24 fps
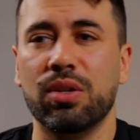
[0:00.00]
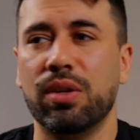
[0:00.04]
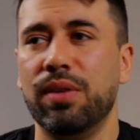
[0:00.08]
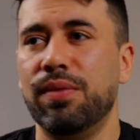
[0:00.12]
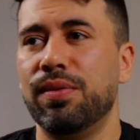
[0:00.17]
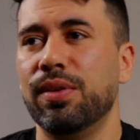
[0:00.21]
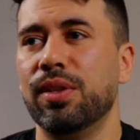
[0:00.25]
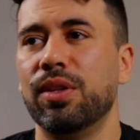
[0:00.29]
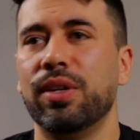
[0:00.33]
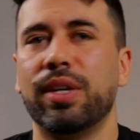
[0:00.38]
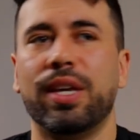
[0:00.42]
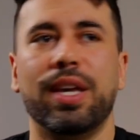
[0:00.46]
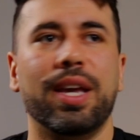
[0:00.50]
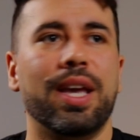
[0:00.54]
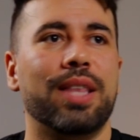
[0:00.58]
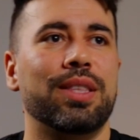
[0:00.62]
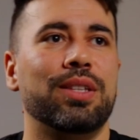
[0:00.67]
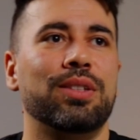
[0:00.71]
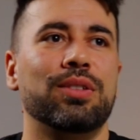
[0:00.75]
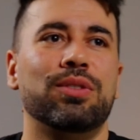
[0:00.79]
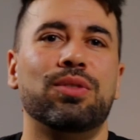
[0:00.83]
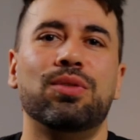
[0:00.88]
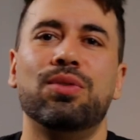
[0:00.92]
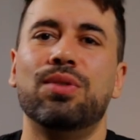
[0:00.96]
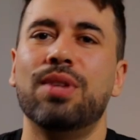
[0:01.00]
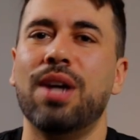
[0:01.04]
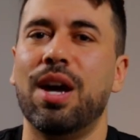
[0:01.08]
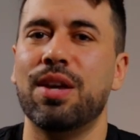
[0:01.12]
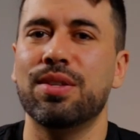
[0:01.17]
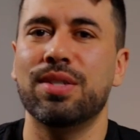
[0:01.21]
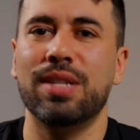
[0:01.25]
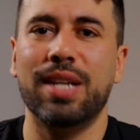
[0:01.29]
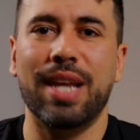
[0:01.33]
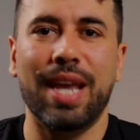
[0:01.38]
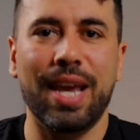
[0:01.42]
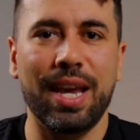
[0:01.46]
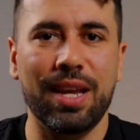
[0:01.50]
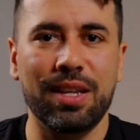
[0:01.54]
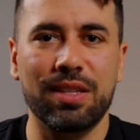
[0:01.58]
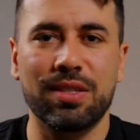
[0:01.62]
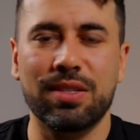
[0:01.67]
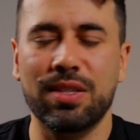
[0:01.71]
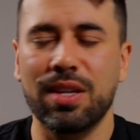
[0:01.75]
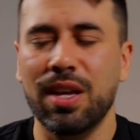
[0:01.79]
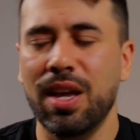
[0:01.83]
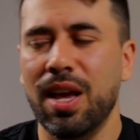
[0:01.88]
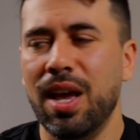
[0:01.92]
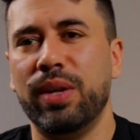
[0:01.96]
So if you're looking at the 2008